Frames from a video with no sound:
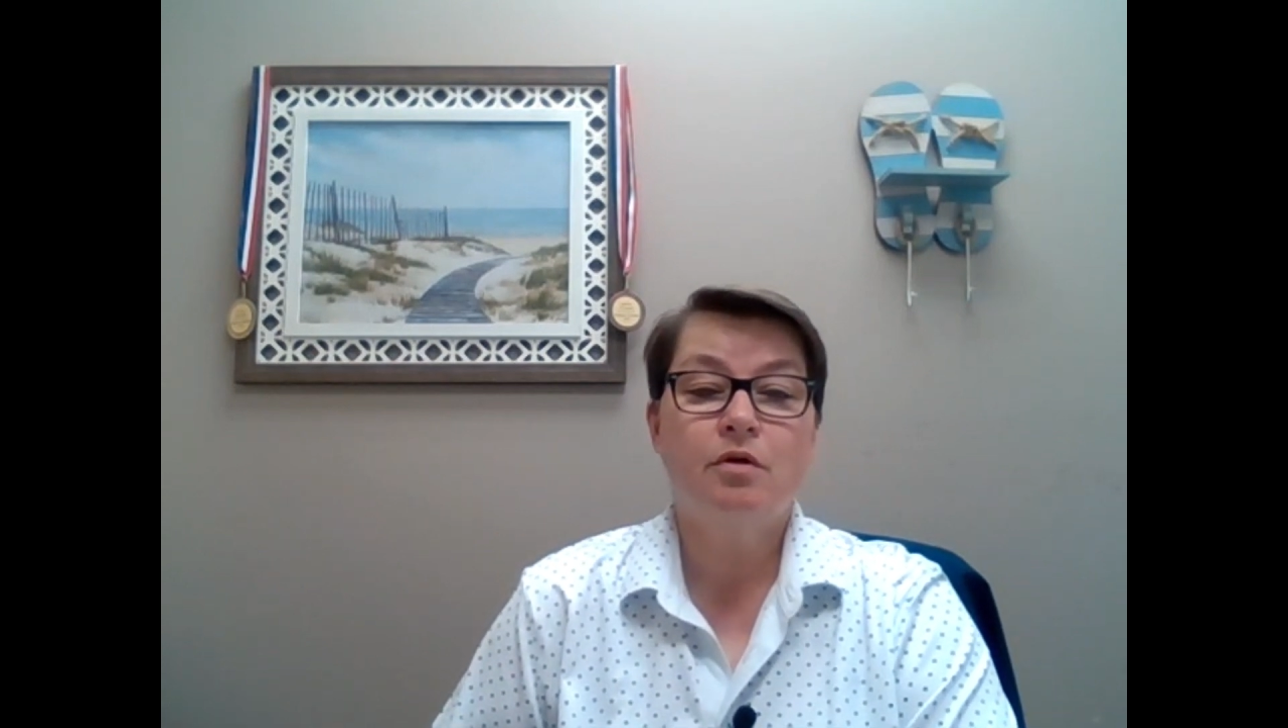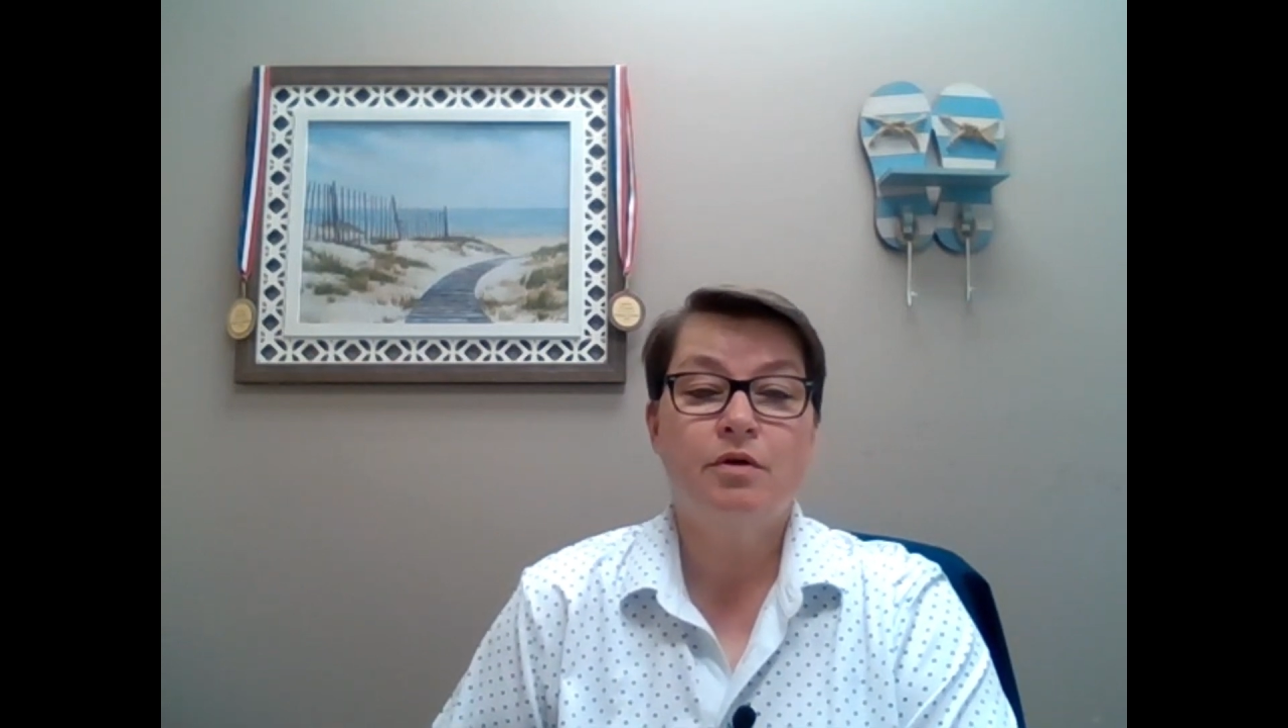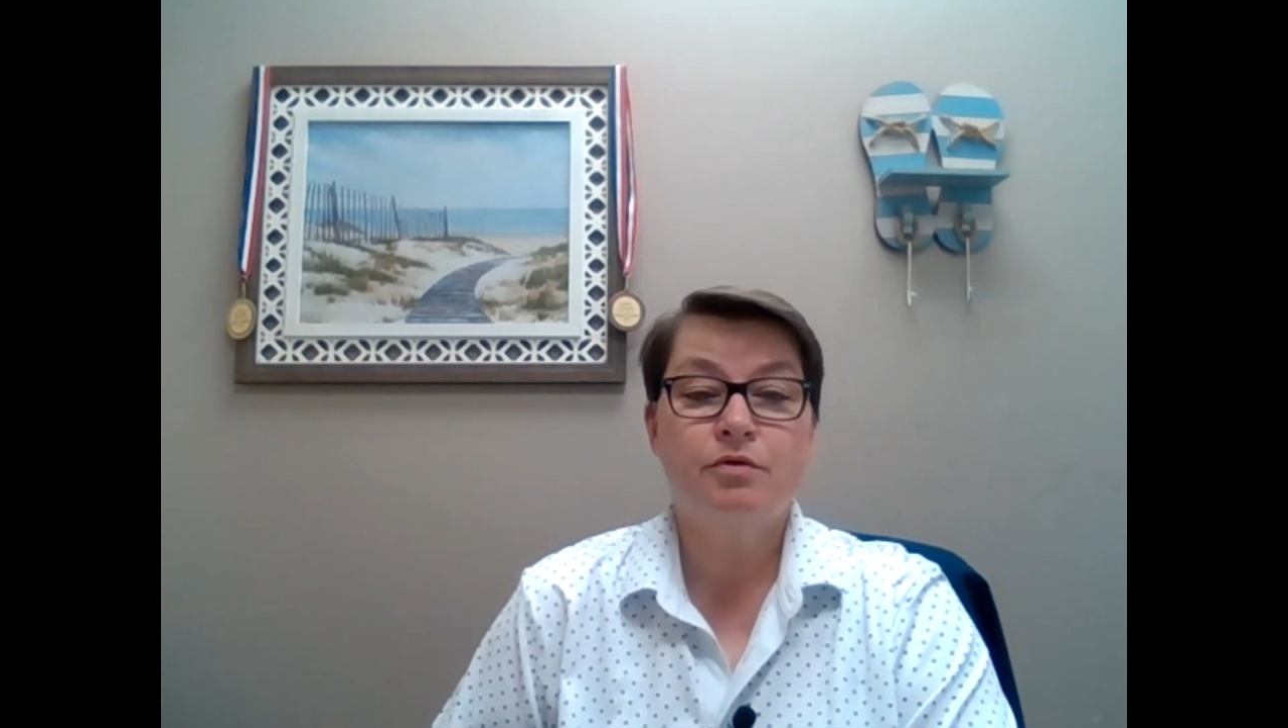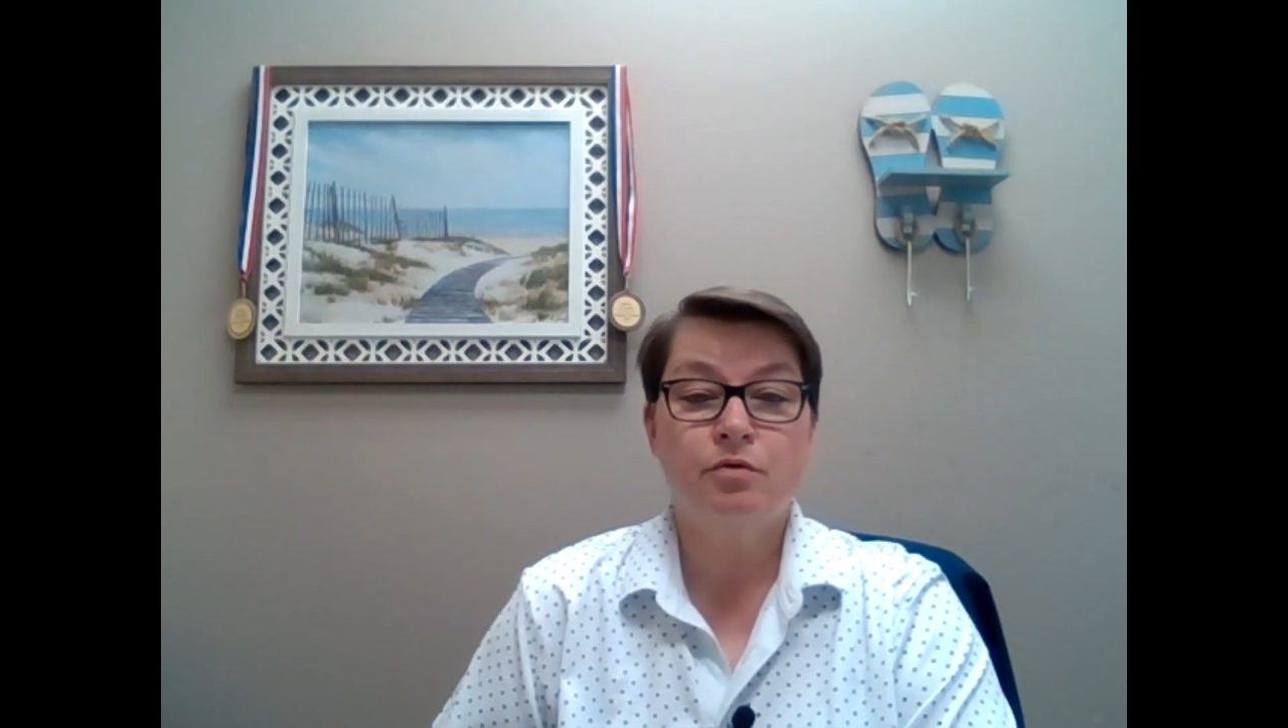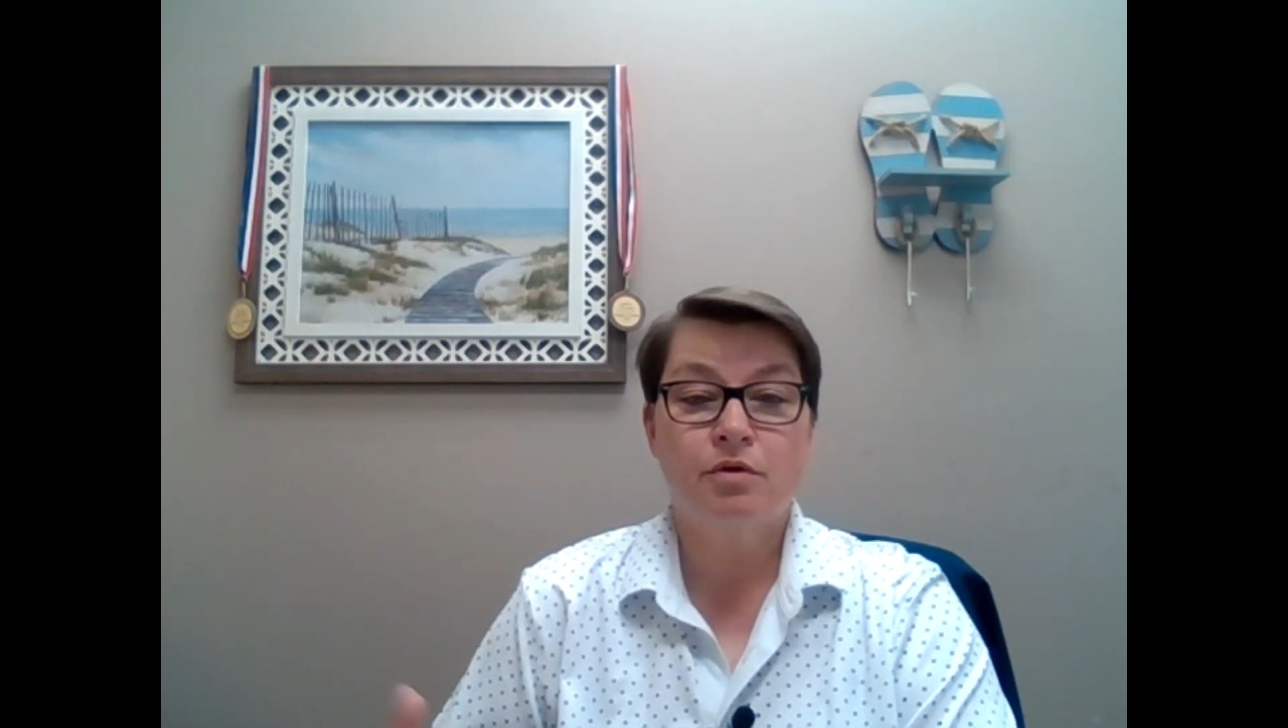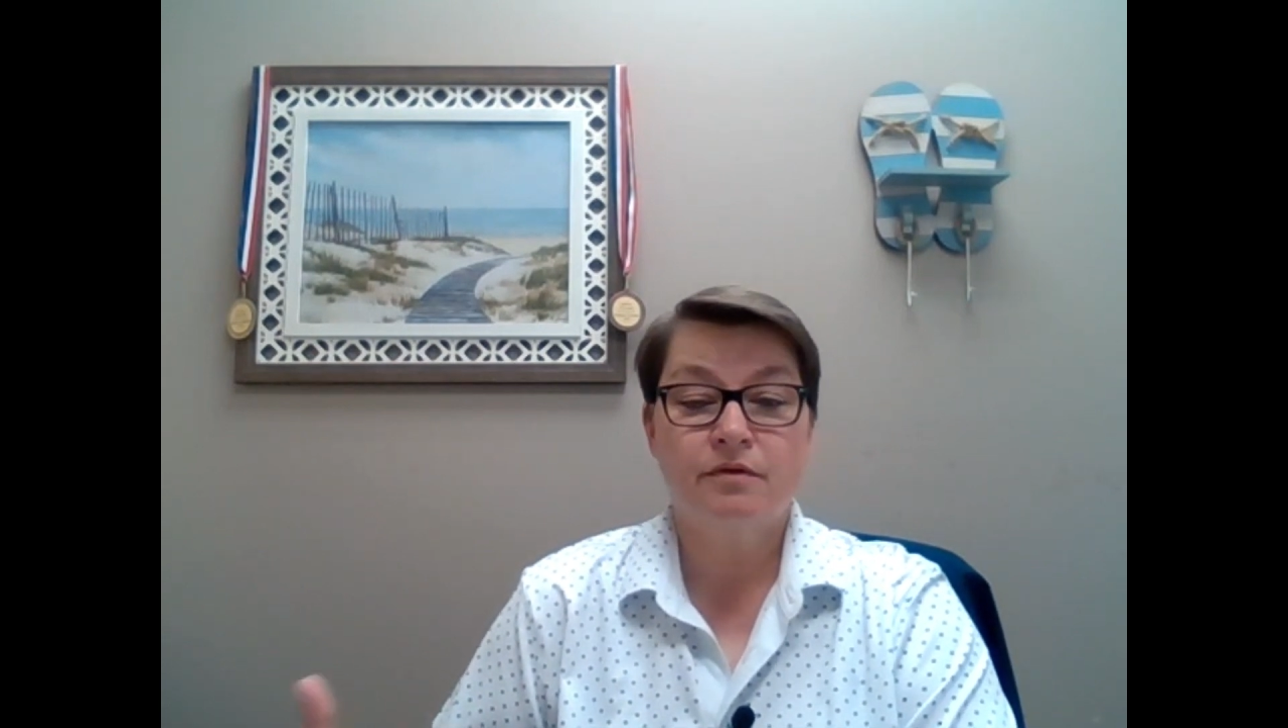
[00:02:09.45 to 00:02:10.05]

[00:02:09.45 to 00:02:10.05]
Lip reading: on your